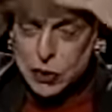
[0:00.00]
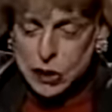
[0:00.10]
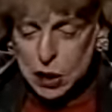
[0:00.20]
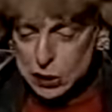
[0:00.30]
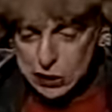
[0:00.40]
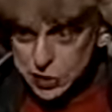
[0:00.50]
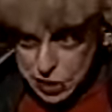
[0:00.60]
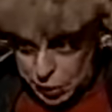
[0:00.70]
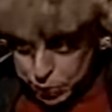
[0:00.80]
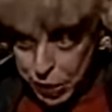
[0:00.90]
oh, yes,
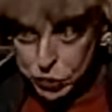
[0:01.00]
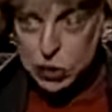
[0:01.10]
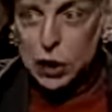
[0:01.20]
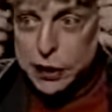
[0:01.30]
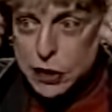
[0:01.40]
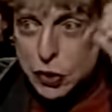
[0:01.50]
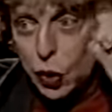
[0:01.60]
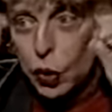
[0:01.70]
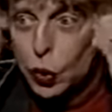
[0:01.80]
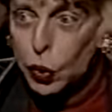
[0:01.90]
darling. Yes. It's not powder,
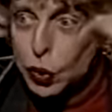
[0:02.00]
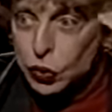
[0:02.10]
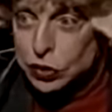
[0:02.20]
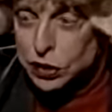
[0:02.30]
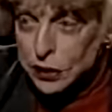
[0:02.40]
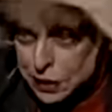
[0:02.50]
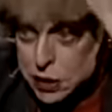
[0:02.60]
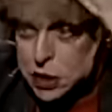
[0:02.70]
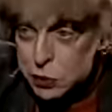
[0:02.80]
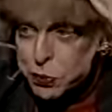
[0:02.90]
darling. It's old.
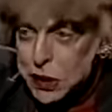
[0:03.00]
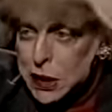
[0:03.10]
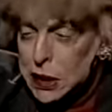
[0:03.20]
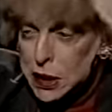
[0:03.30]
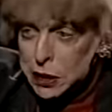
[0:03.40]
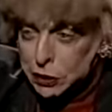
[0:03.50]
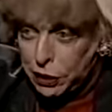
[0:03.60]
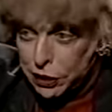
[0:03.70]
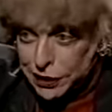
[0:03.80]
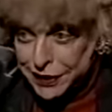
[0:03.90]
Old? old. This is me,